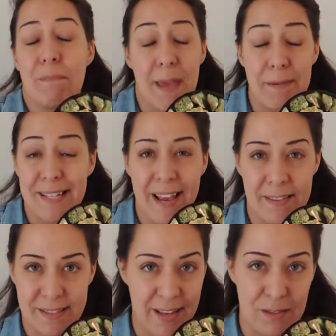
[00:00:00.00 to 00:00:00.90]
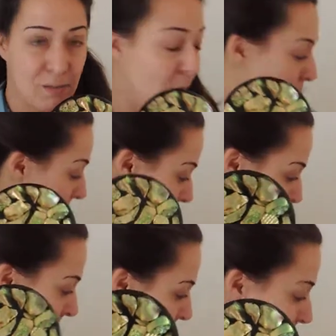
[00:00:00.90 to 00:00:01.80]
maybe ten cents for it.
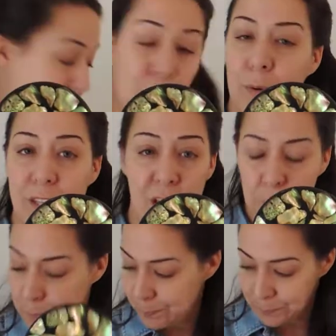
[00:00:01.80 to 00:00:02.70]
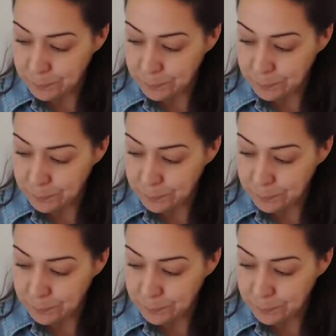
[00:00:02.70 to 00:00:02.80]
So cute.